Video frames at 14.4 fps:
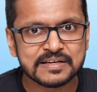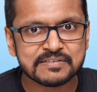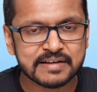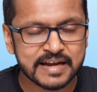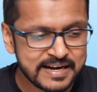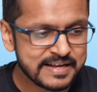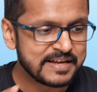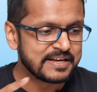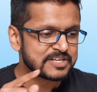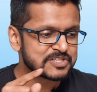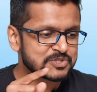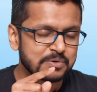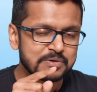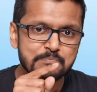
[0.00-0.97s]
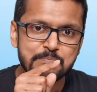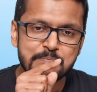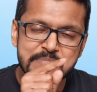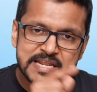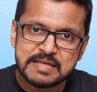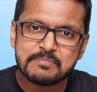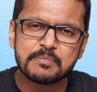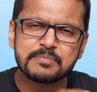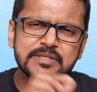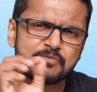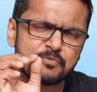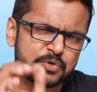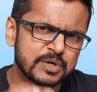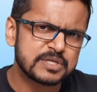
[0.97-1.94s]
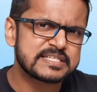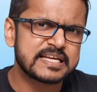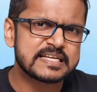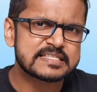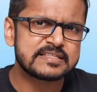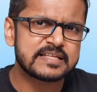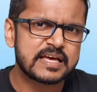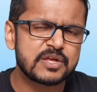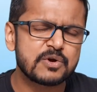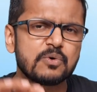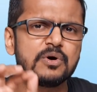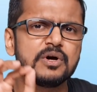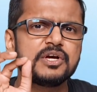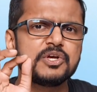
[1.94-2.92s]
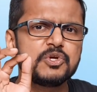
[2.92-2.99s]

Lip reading: Right? So minimum, in the worst case scenario,